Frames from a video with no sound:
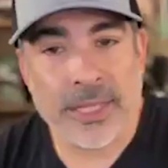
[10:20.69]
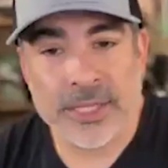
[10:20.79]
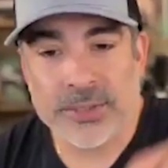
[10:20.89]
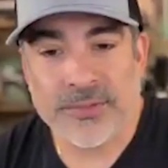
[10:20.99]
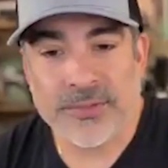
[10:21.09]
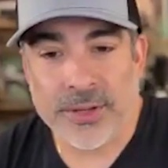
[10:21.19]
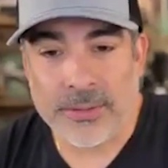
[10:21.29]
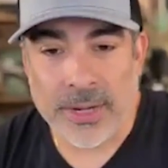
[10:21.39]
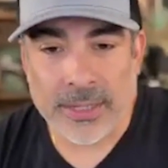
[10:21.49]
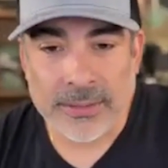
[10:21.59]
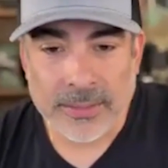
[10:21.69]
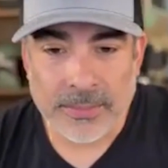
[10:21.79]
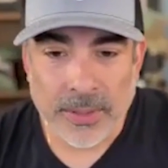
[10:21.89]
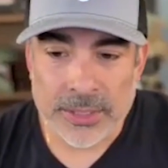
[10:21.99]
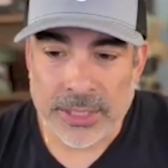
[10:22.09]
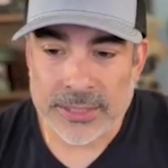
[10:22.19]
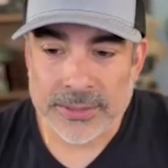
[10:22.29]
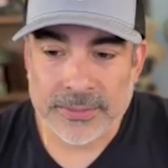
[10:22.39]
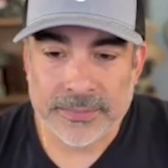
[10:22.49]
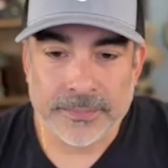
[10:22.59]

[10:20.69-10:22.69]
This one's for you, Greg apologize. Okay.